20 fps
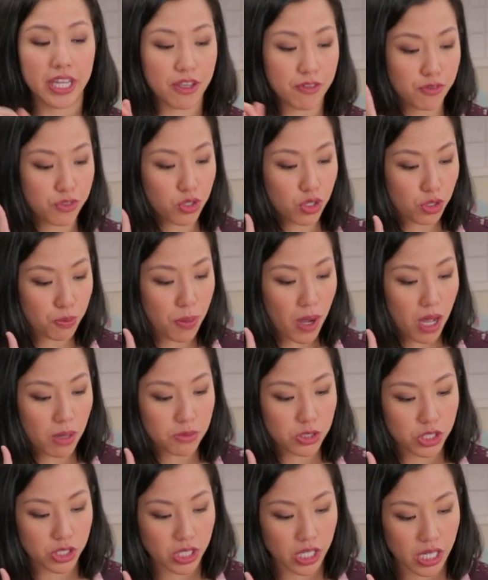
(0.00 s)
If your
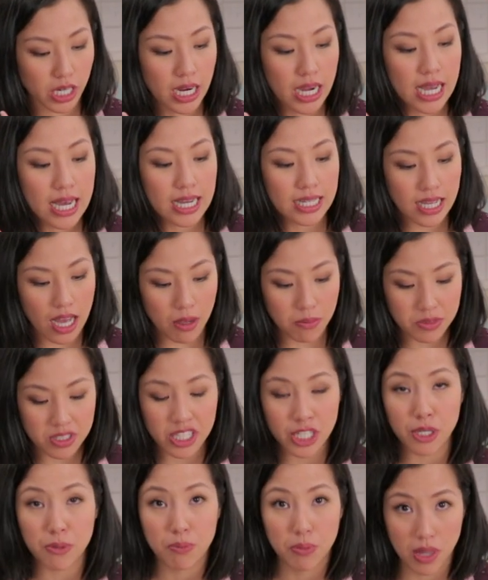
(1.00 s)
palm sugar comes
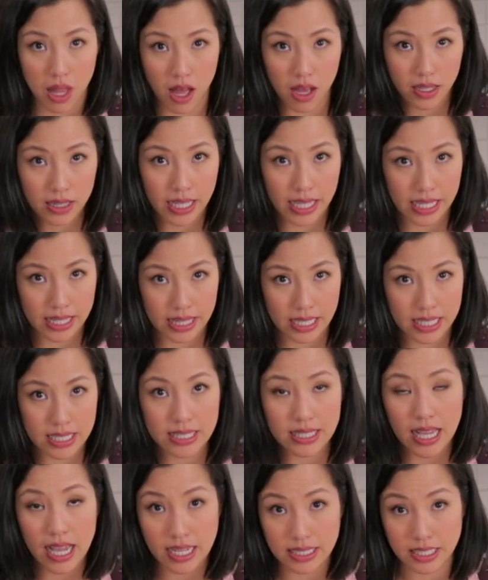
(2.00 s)
in a block like
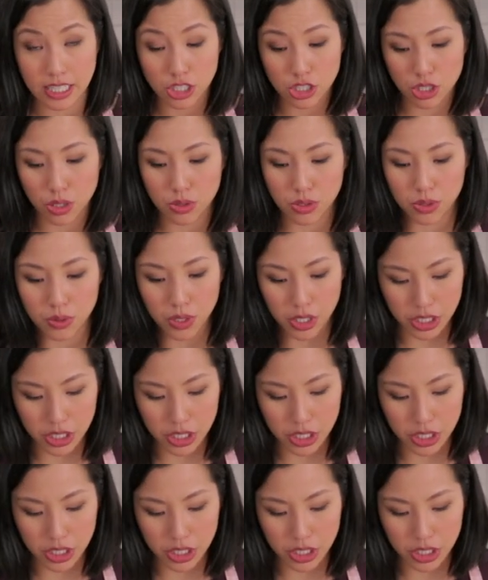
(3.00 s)
this, as I showed you